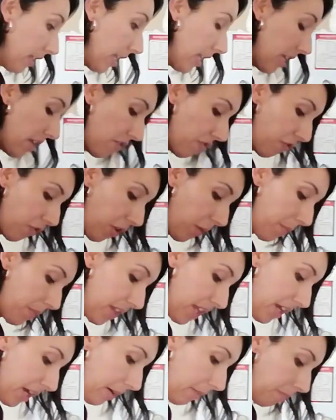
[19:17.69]
heat from
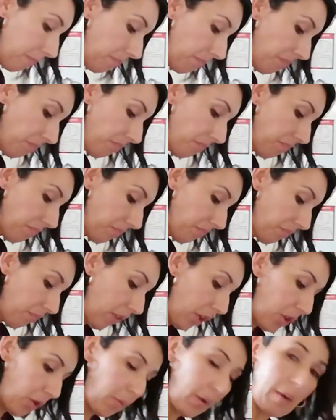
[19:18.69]
the
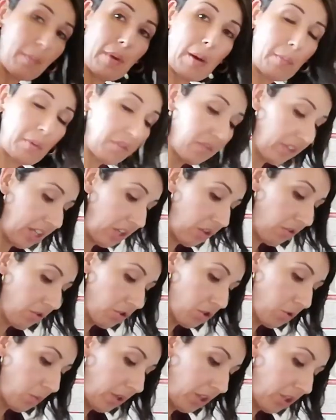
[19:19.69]
red pepper flake
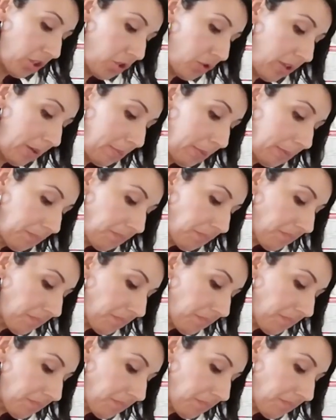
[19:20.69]
also on the shrimp.